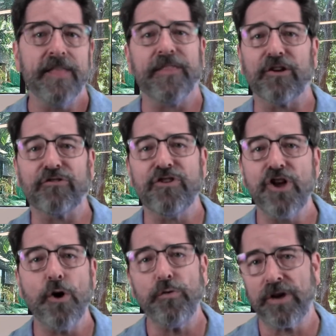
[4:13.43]
There's
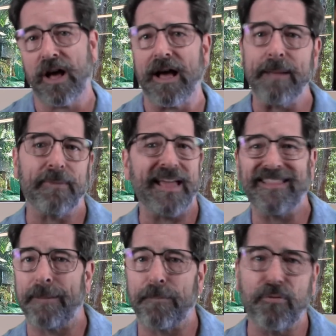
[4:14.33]
no time like
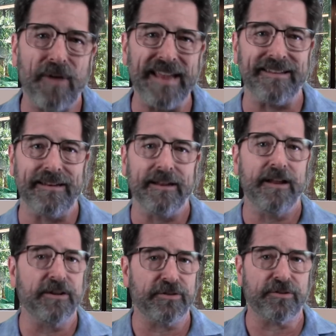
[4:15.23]
the present
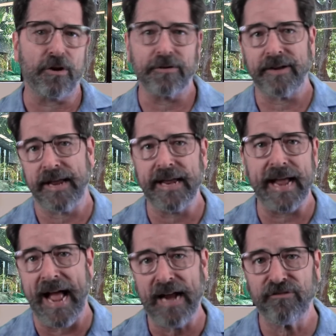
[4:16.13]
to start taking
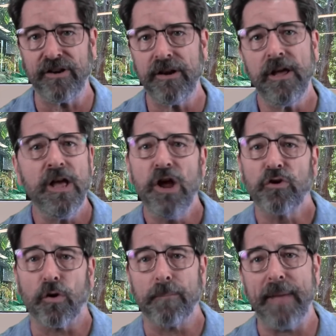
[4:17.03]
action
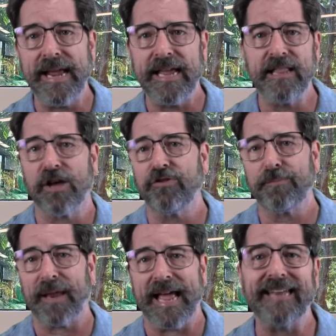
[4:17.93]
toward making those
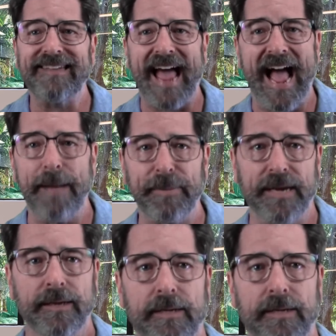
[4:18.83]
plans happen.